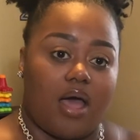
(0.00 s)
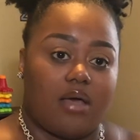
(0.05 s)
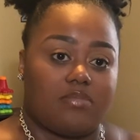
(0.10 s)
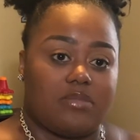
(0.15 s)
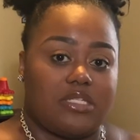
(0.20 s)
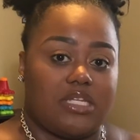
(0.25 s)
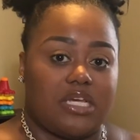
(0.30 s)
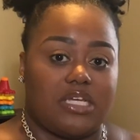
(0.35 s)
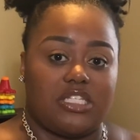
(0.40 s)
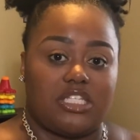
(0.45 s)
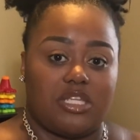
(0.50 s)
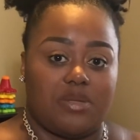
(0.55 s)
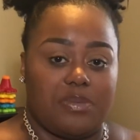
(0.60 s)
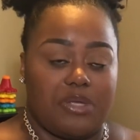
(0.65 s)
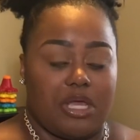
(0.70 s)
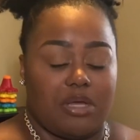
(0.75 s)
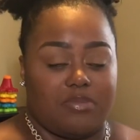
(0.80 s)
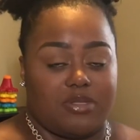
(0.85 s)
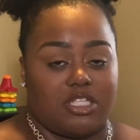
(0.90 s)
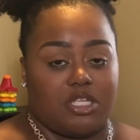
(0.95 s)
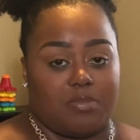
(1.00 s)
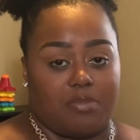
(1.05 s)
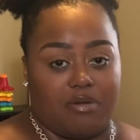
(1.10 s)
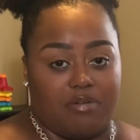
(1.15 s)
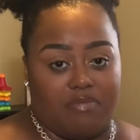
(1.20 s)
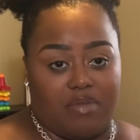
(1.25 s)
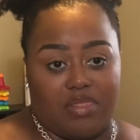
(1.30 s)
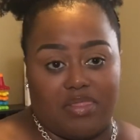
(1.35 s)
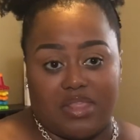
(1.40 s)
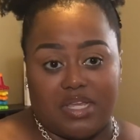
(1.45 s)
done to be able to
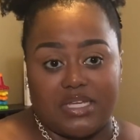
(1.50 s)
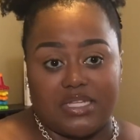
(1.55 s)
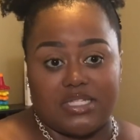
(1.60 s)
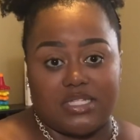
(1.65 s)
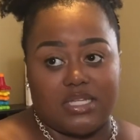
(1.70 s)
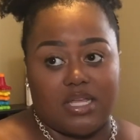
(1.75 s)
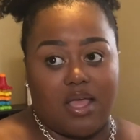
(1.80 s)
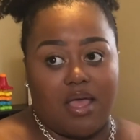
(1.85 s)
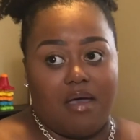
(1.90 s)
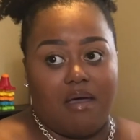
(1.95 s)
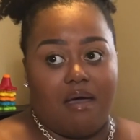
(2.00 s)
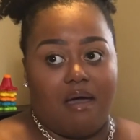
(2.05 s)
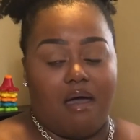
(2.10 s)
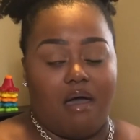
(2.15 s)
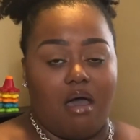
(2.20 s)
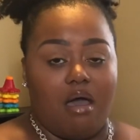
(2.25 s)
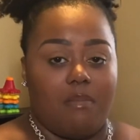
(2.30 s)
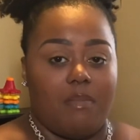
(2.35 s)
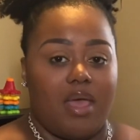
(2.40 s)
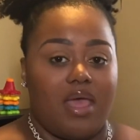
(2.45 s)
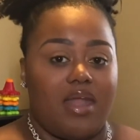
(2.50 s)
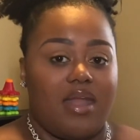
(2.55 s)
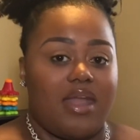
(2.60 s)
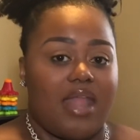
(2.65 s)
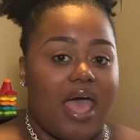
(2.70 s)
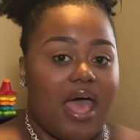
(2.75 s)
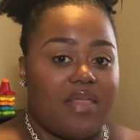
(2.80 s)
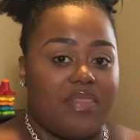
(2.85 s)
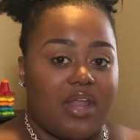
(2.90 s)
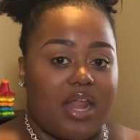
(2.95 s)
prevent this? And
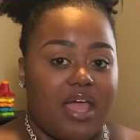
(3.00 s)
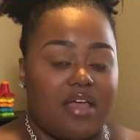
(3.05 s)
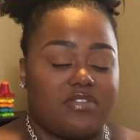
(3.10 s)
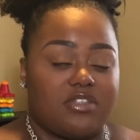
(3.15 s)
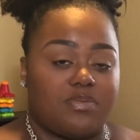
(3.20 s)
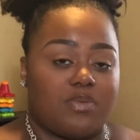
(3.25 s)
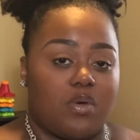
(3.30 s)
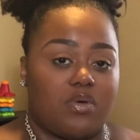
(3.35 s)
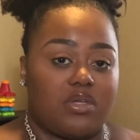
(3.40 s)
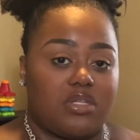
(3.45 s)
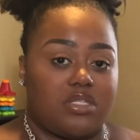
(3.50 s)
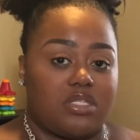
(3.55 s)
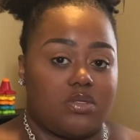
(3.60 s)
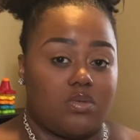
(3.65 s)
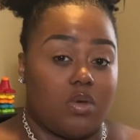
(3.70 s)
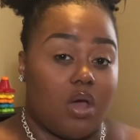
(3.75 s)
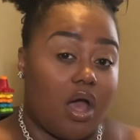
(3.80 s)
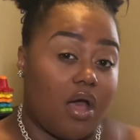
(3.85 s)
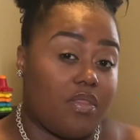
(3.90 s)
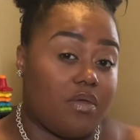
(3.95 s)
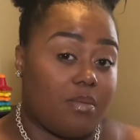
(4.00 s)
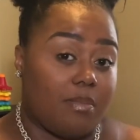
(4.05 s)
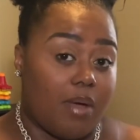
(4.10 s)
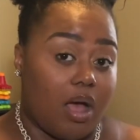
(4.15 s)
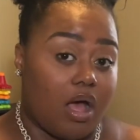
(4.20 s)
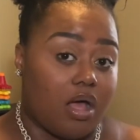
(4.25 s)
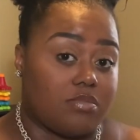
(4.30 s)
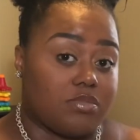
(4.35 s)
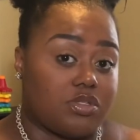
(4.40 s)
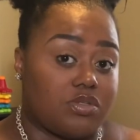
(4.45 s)
now that I've spoken to other
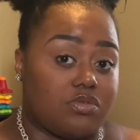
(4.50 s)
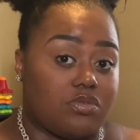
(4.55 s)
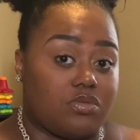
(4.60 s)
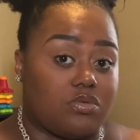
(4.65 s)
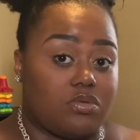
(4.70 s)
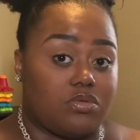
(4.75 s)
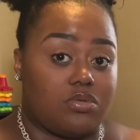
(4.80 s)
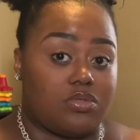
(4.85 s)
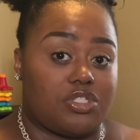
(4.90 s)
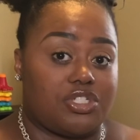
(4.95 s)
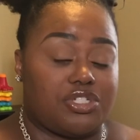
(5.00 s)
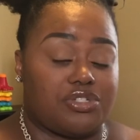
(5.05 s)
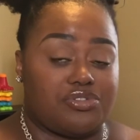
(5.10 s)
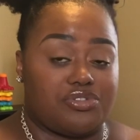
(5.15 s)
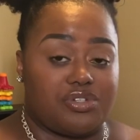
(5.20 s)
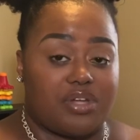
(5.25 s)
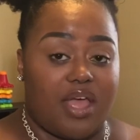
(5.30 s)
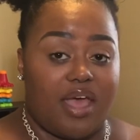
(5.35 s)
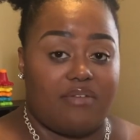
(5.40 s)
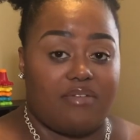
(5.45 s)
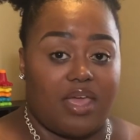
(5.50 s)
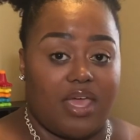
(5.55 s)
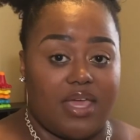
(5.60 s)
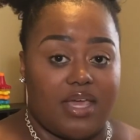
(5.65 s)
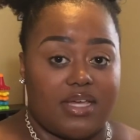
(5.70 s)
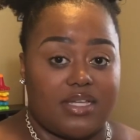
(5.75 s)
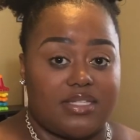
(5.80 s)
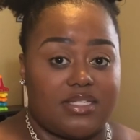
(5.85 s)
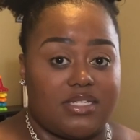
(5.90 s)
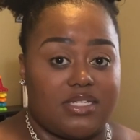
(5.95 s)
moms whose children have
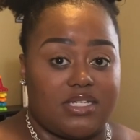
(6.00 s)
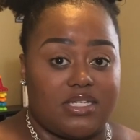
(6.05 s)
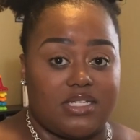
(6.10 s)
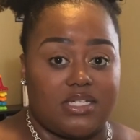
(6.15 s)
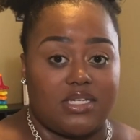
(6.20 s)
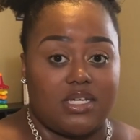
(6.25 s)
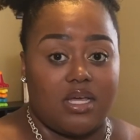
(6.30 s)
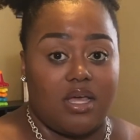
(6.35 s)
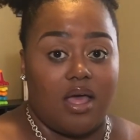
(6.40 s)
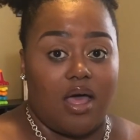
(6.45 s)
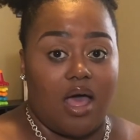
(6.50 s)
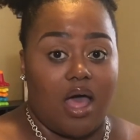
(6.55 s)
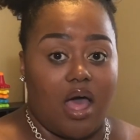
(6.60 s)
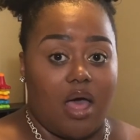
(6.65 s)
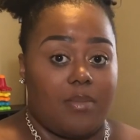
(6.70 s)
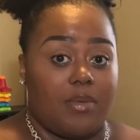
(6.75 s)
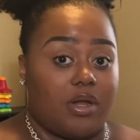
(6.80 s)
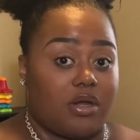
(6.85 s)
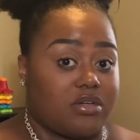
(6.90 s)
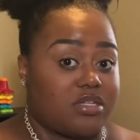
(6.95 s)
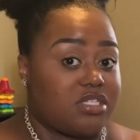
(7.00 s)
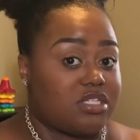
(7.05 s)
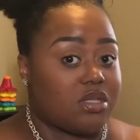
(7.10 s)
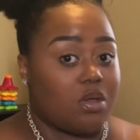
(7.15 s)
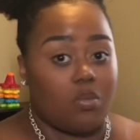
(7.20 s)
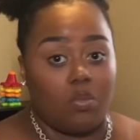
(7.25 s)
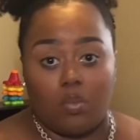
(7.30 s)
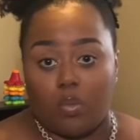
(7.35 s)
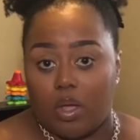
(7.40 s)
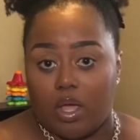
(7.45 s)
ASD and are
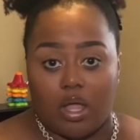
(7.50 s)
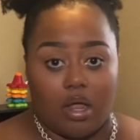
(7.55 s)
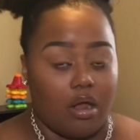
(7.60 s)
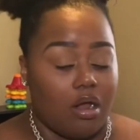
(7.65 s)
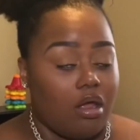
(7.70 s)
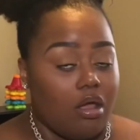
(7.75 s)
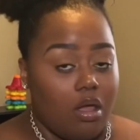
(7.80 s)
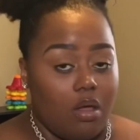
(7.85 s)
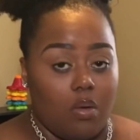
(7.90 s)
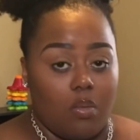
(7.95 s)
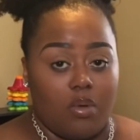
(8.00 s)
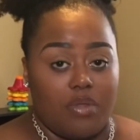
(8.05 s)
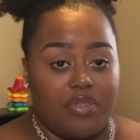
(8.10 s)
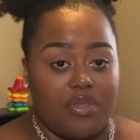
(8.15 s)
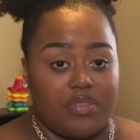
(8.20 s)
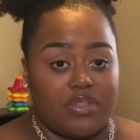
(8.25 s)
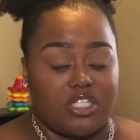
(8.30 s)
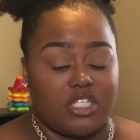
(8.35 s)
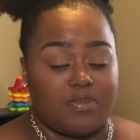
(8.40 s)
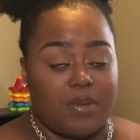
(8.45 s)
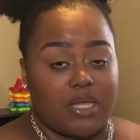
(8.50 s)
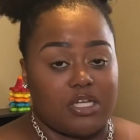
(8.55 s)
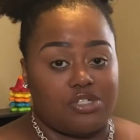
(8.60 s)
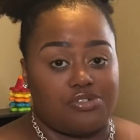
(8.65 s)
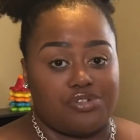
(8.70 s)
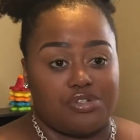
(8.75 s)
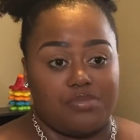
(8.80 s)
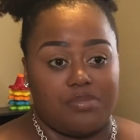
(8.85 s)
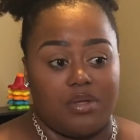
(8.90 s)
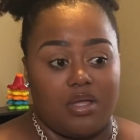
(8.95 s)
somewhere within the
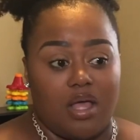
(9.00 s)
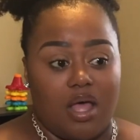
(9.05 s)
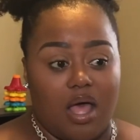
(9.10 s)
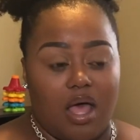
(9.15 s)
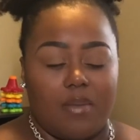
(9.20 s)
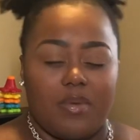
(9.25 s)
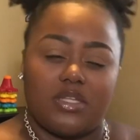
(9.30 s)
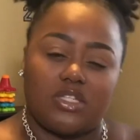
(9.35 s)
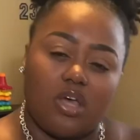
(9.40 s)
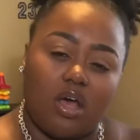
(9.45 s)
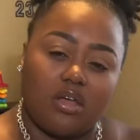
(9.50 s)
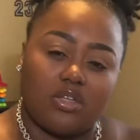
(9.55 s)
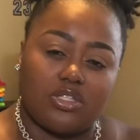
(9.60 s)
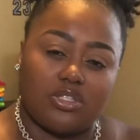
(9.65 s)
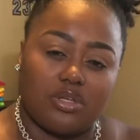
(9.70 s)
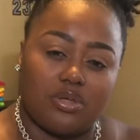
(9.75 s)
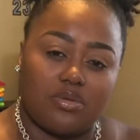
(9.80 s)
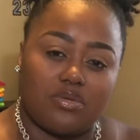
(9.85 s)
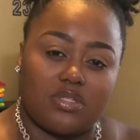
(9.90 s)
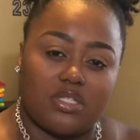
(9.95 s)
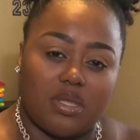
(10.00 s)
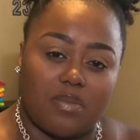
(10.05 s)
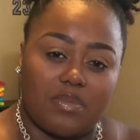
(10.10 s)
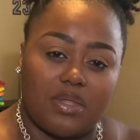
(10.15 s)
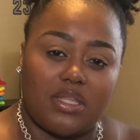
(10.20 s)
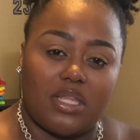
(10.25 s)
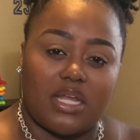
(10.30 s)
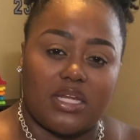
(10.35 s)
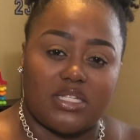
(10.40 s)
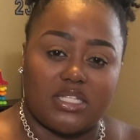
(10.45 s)
spectrum, it's also something
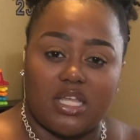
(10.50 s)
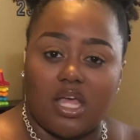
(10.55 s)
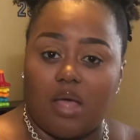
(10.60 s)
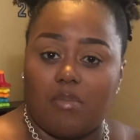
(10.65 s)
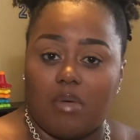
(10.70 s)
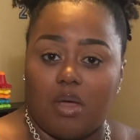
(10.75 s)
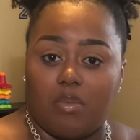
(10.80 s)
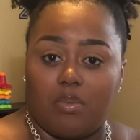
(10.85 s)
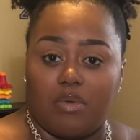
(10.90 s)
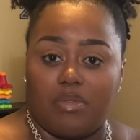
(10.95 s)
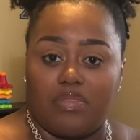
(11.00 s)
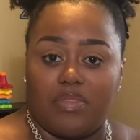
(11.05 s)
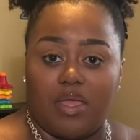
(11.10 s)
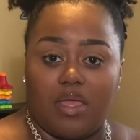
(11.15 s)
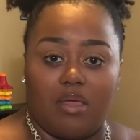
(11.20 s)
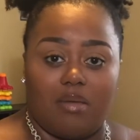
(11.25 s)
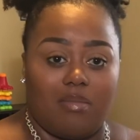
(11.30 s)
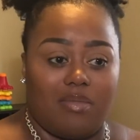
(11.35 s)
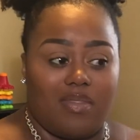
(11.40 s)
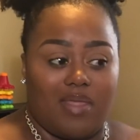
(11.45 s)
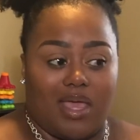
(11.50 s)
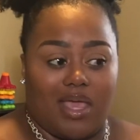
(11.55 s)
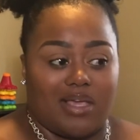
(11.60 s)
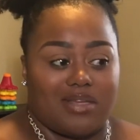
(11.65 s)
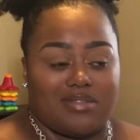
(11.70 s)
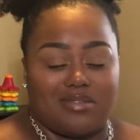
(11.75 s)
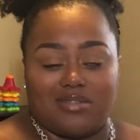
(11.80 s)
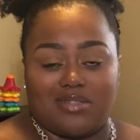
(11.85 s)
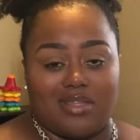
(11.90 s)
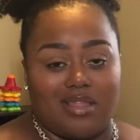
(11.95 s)
that has come up with them. And the
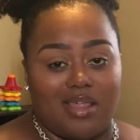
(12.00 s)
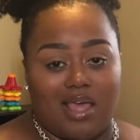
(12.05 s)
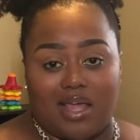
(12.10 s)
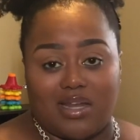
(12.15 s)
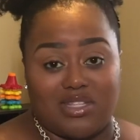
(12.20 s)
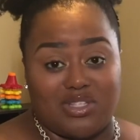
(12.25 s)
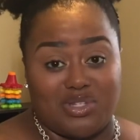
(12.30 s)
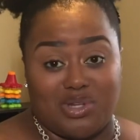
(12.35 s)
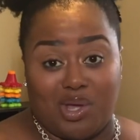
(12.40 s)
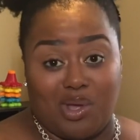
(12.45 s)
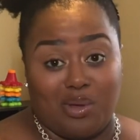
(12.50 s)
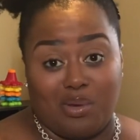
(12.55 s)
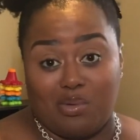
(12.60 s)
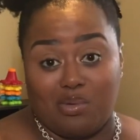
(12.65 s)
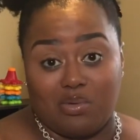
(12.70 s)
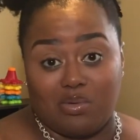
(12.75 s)
answer to that is no.